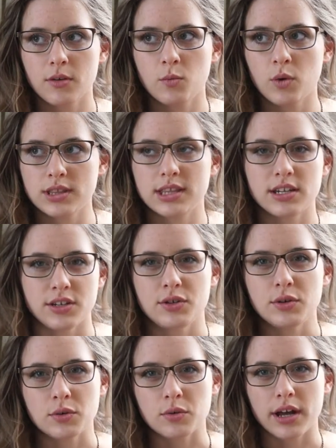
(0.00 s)
what they
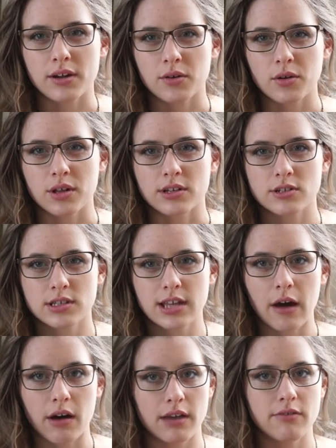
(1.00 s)
do. I don't know. That's just
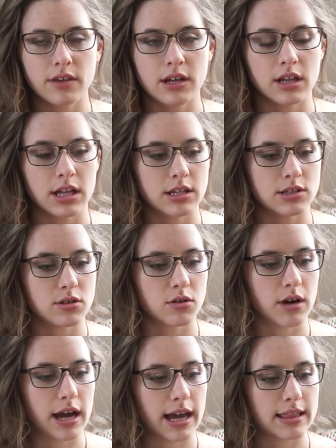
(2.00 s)
how I feel, and
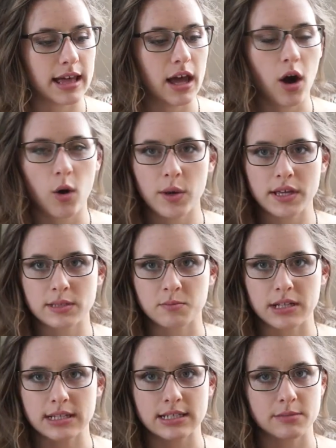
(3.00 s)
so that always
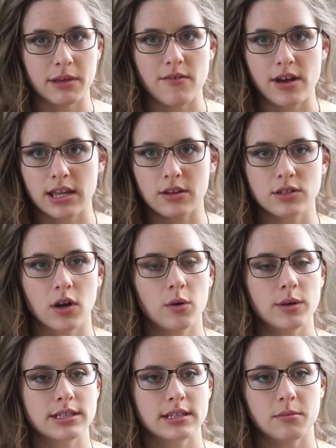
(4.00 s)
bleeds into my writing. There's
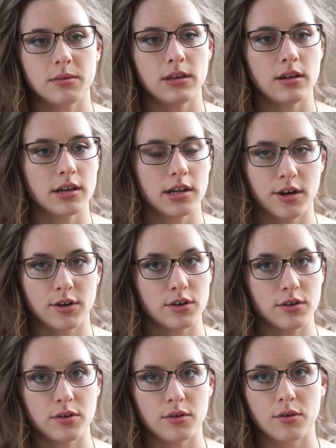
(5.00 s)
always going to be a
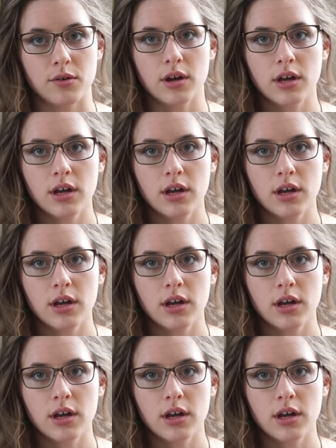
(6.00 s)
character who